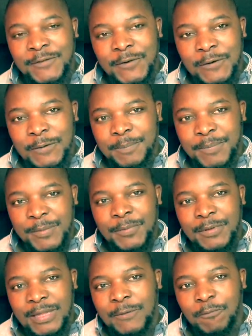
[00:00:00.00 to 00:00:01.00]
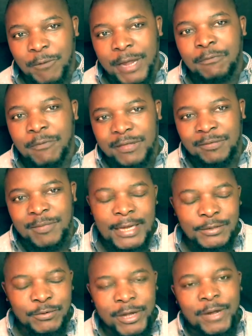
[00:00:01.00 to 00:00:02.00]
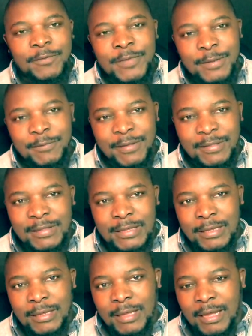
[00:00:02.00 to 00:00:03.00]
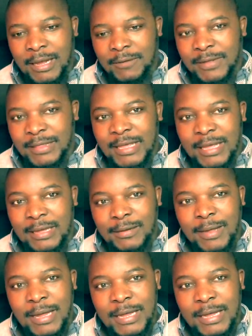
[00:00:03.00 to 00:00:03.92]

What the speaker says: for people that work with me to help them with their